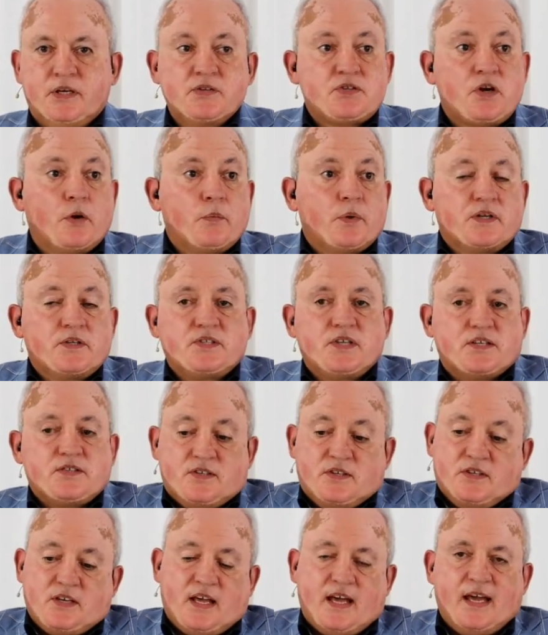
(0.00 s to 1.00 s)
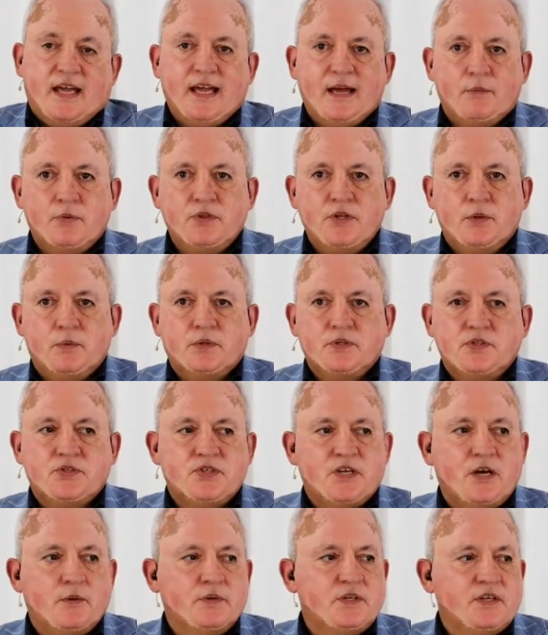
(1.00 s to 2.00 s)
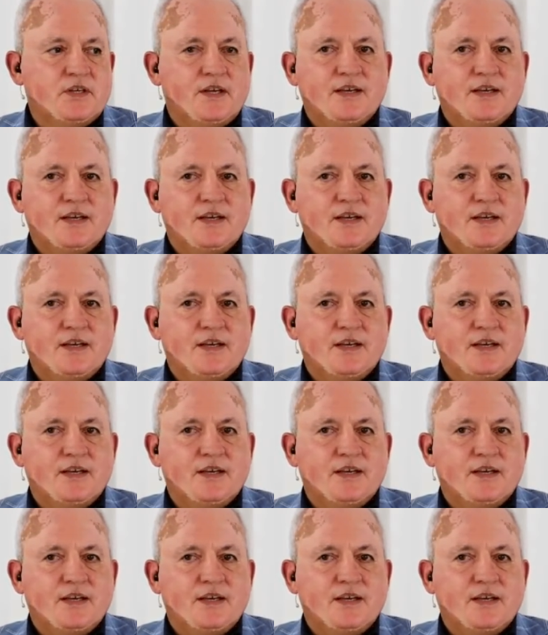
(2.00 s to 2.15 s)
because I wanted Justin to hang out with you on the show and